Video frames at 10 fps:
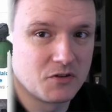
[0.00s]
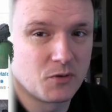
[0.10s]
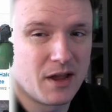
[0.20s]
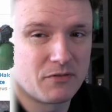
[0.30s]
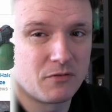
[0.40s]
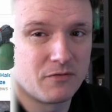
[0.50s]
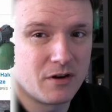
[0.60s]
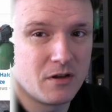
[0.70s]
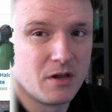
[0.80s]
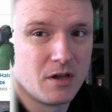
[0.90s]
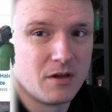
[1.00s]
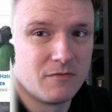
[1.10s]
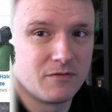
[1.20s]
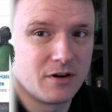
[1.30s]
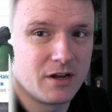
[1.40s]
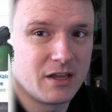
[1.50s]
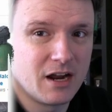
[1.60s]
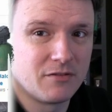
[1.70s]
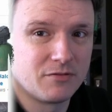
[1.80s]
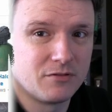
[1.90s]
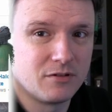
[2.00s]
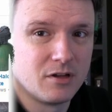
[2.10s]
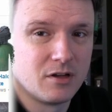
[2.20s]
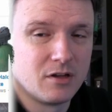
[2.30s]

so I have to be very careful